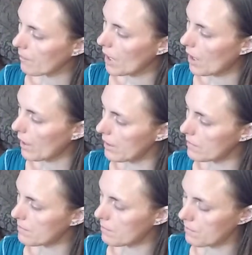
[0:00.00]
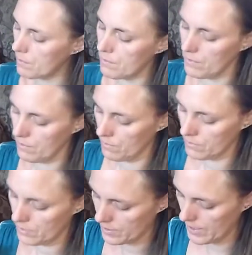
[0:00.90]
right.
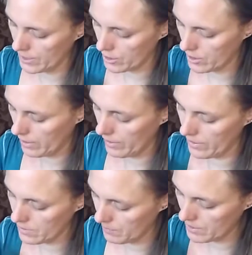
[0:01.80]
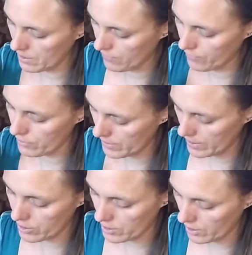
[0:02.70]
Sagittarius. Message for
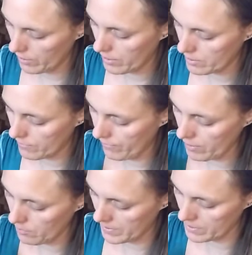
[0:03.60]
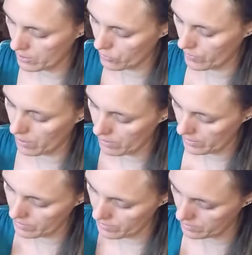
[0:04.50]
Sagittarius. Final message
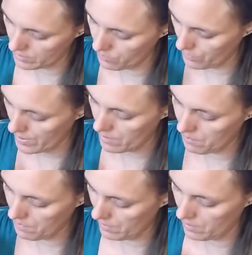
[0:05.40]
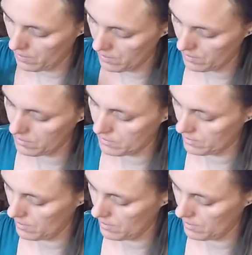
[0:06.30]
regarding this spread, please.